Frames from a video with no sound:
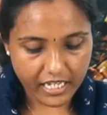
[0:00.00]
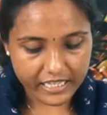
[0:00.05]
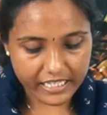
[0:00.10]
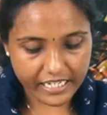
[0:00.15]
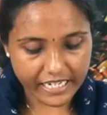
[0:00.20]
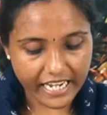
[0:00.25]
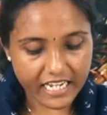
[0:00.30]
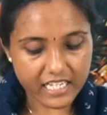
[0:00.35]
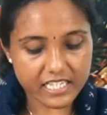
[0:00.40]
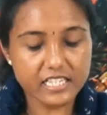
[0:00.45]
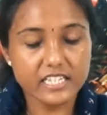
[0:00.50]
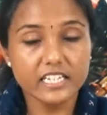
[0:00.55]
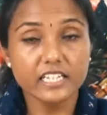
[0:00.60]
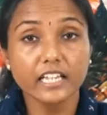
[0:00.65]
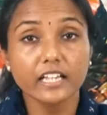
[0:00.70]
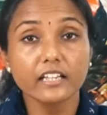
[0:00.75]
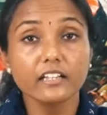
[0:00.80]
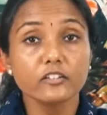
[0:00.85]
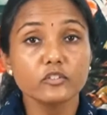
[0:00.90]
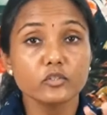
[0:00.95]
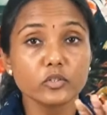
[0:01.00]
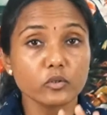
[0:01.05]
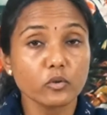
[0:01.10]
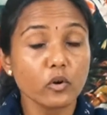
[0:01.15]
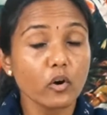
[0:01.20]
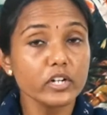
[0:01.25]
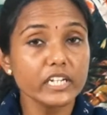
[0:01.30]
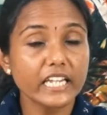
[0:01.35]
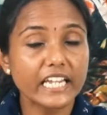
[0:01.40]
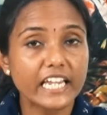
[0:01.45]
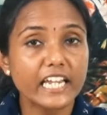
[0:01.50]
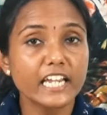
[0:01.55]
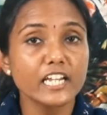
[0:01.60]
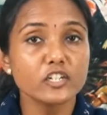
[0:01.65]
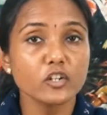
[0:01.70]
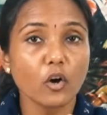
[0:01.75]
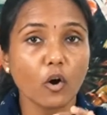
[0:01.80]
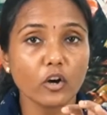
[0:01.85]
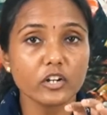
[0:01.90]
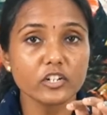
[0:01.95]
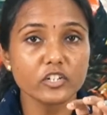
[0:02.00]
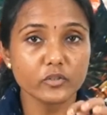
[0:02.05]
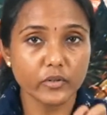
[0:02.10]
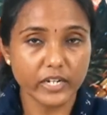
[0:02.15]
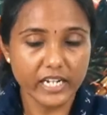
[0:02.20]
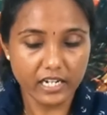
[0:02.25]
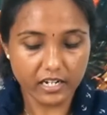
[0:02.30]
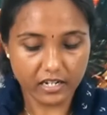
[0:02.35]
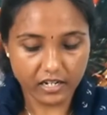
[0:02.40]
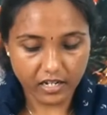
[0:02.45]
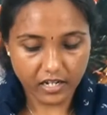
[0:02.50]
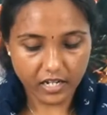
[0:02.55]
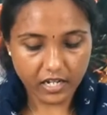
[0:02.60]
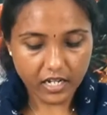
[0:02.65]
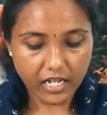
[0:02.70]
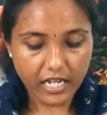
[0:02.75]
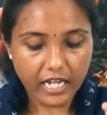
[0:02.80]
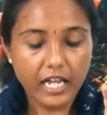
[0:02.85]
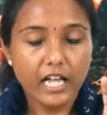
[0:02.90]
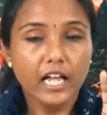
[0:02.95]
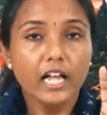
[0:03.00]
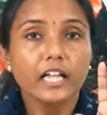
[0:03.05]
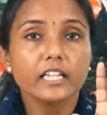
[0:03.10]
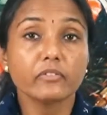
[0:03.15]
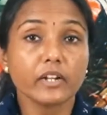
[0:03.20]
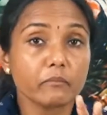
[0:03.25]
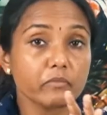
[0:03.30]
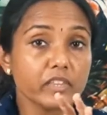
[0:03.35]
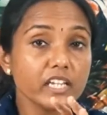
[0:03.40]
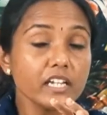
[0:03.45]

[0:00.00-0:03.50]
The next thing, do not eat or drink from